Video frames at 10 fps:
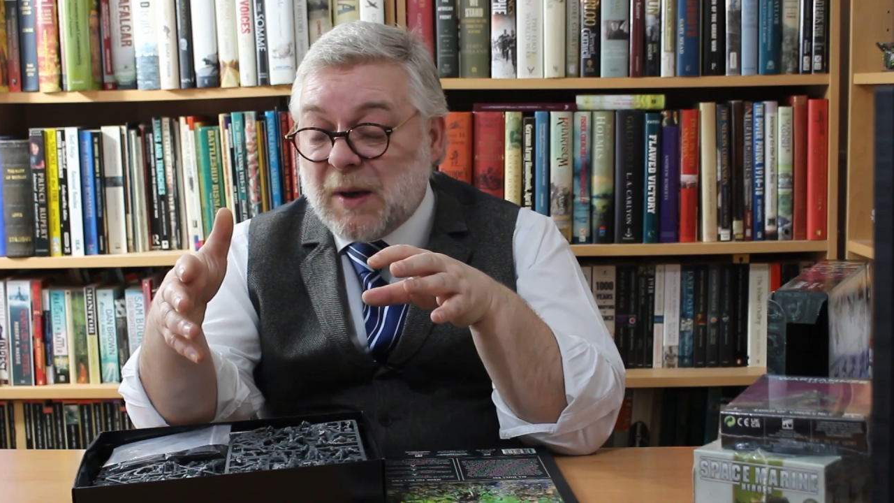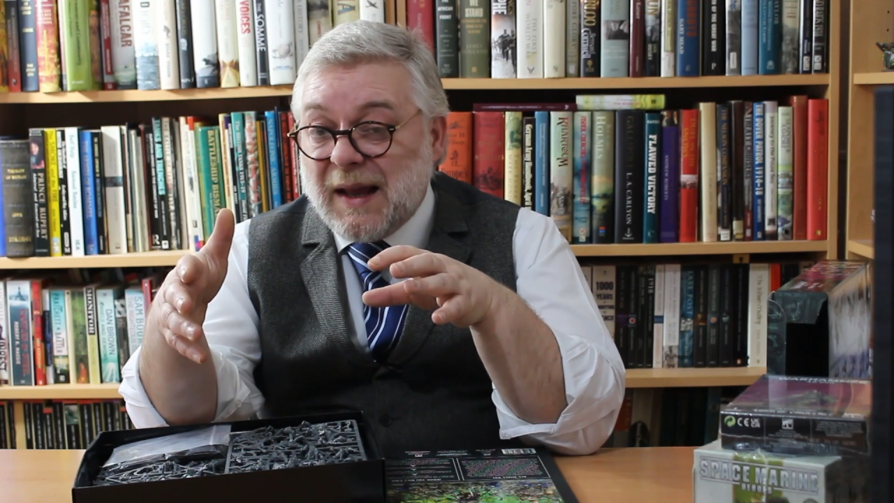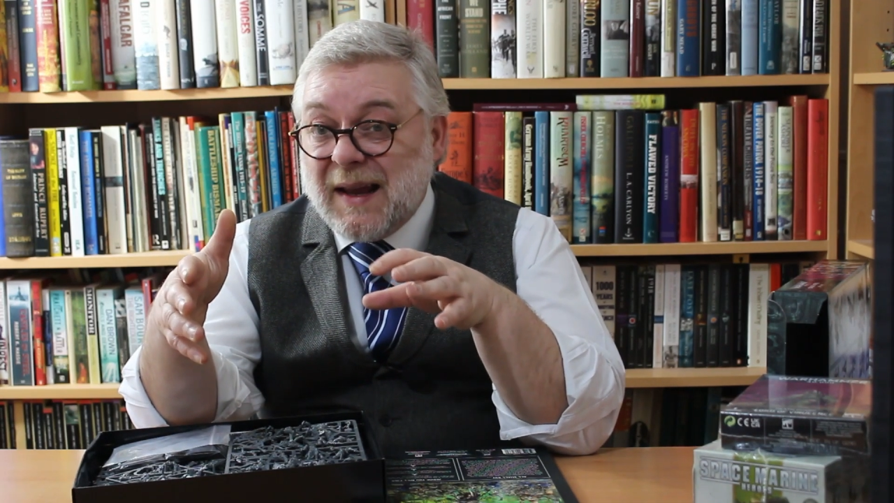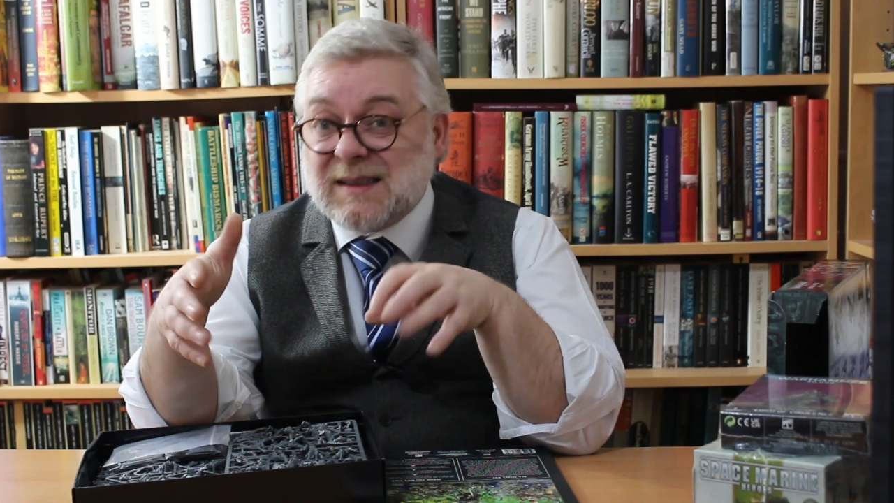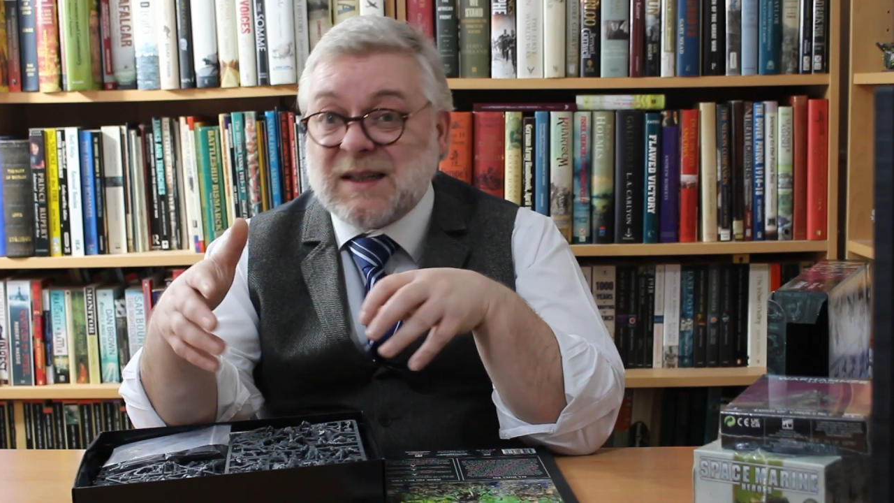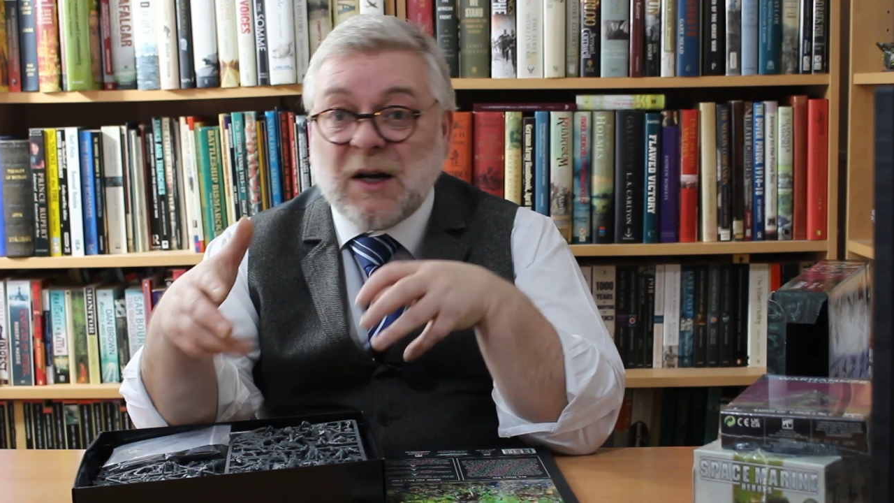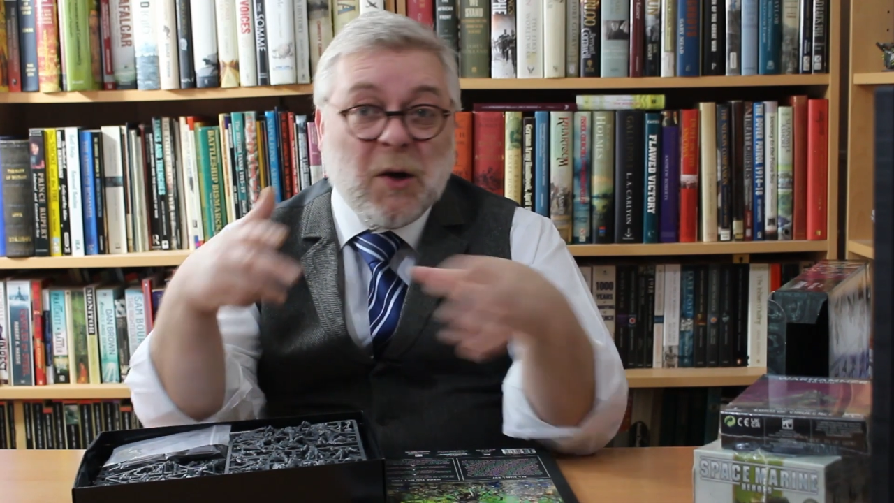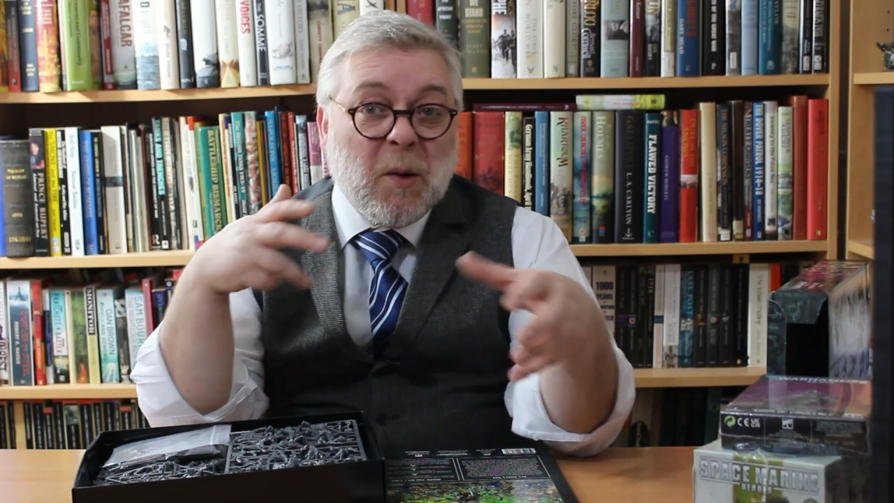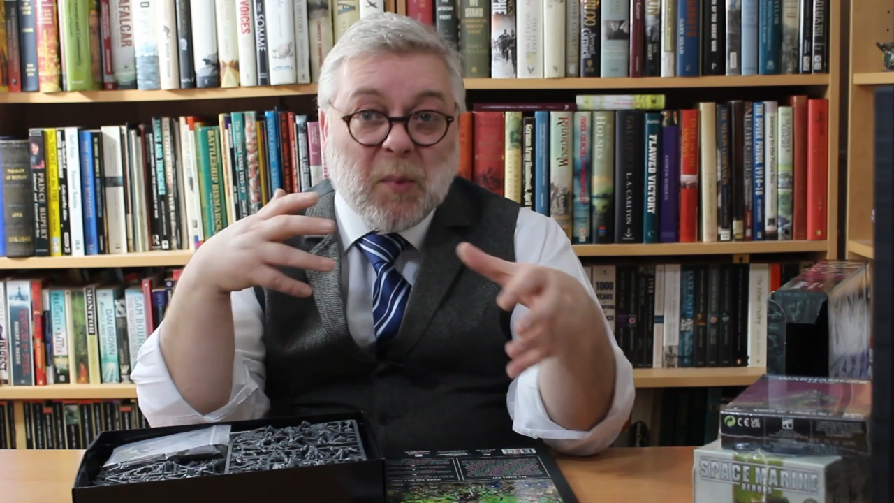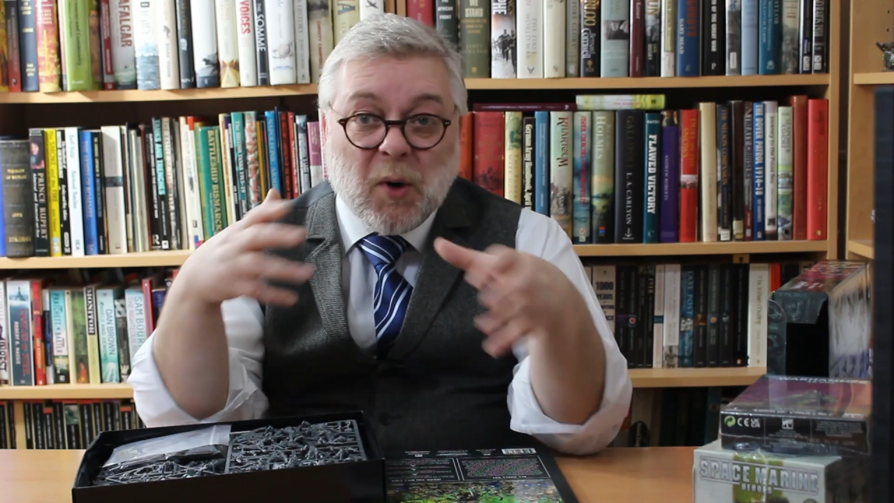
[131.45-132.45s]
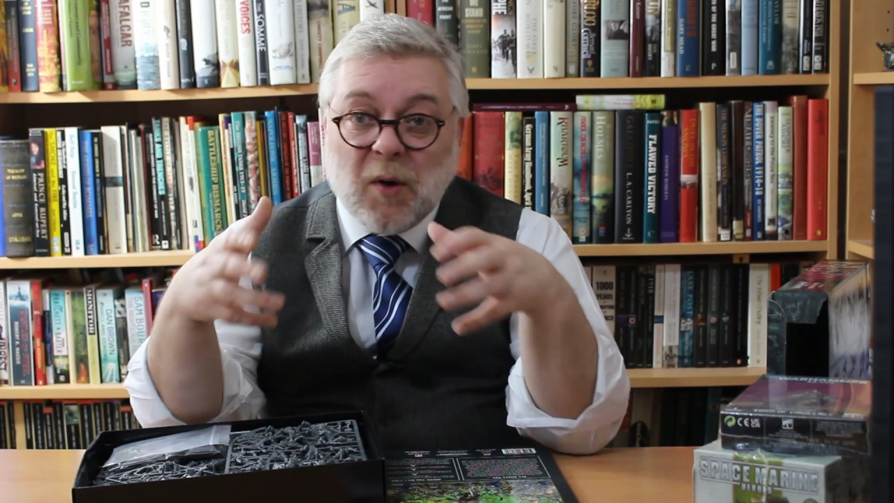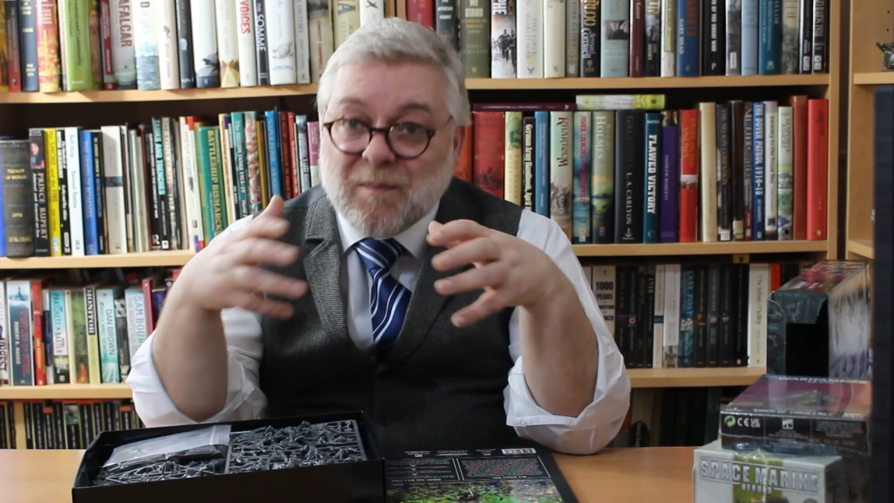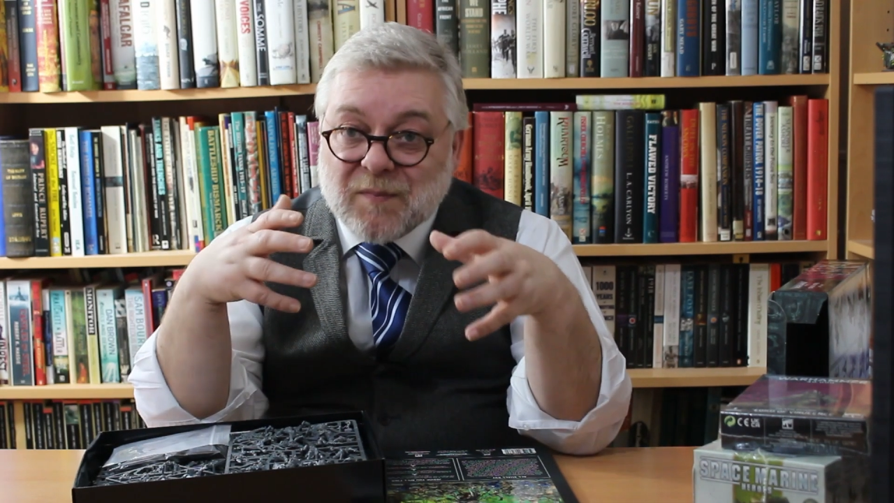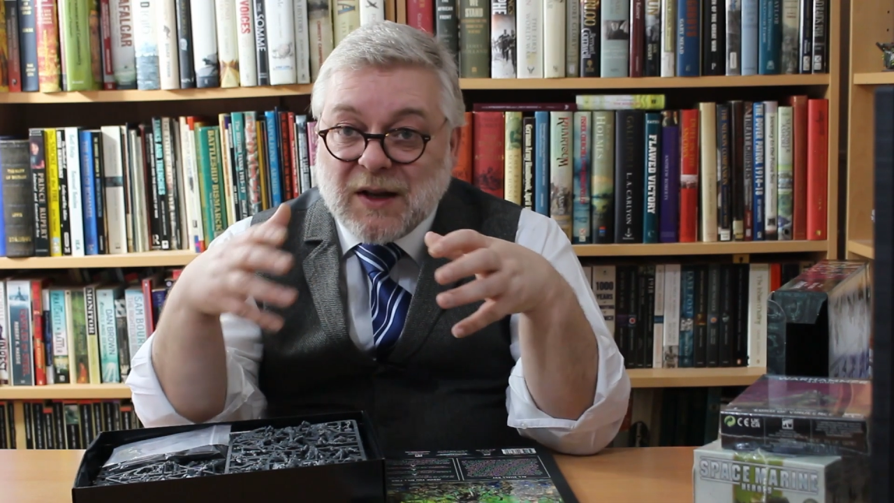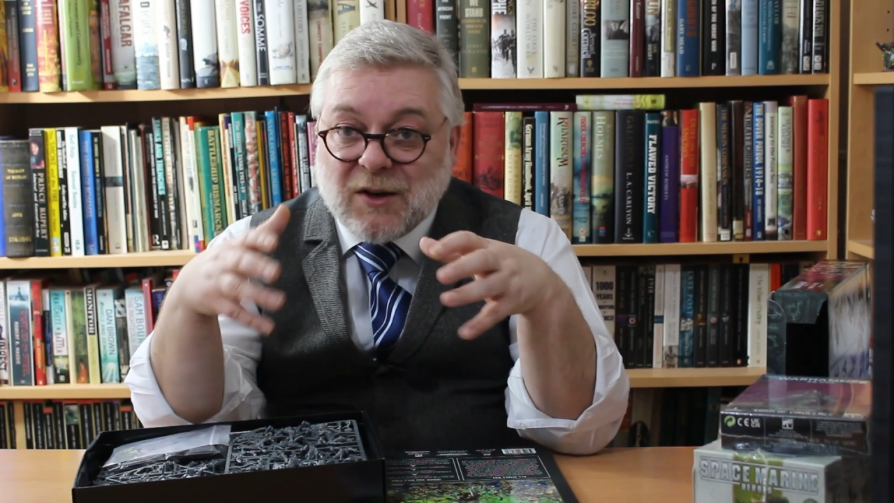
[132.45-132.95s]
plates, but
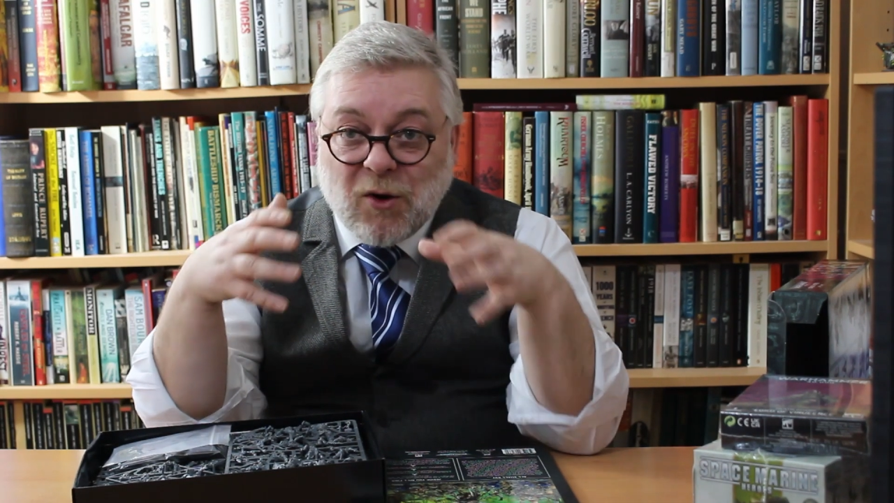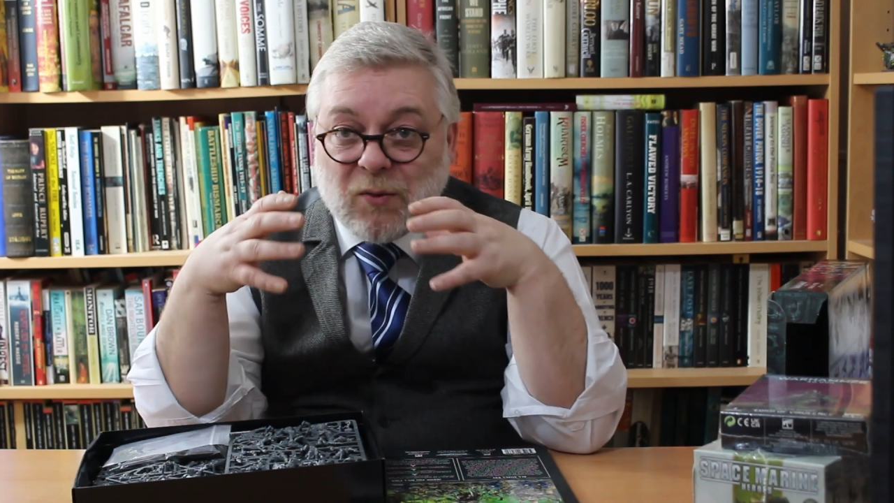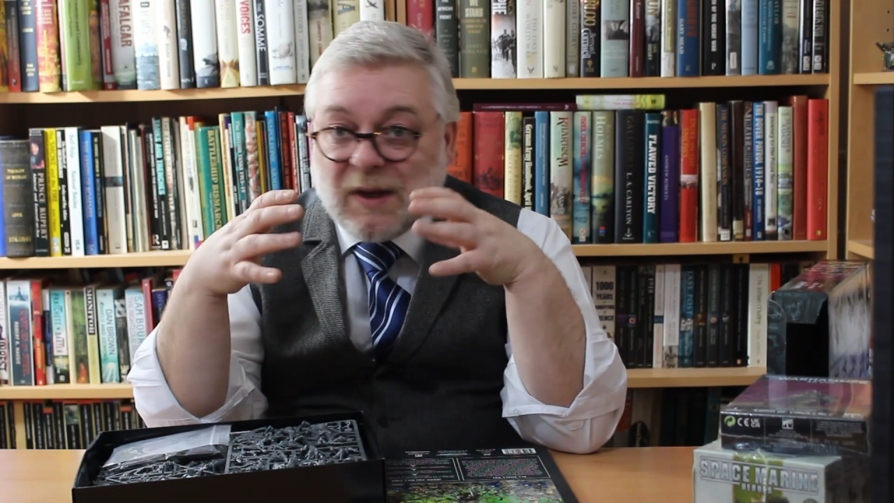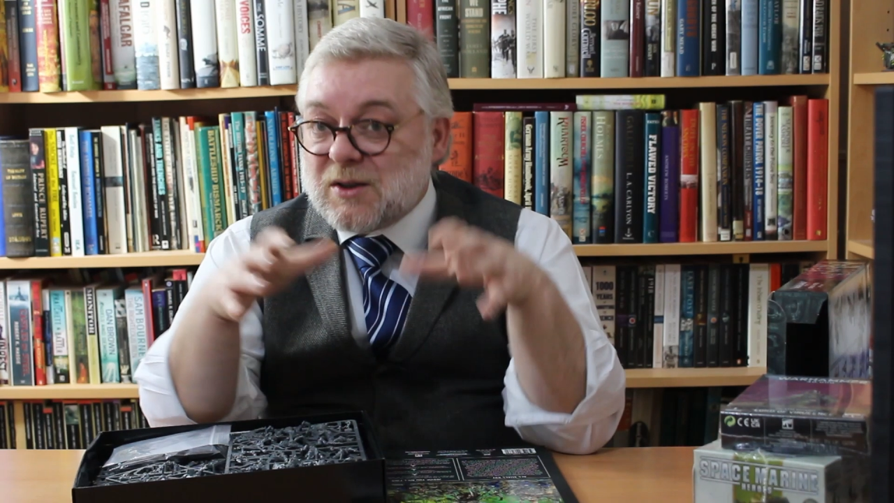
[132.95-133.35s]
they don't.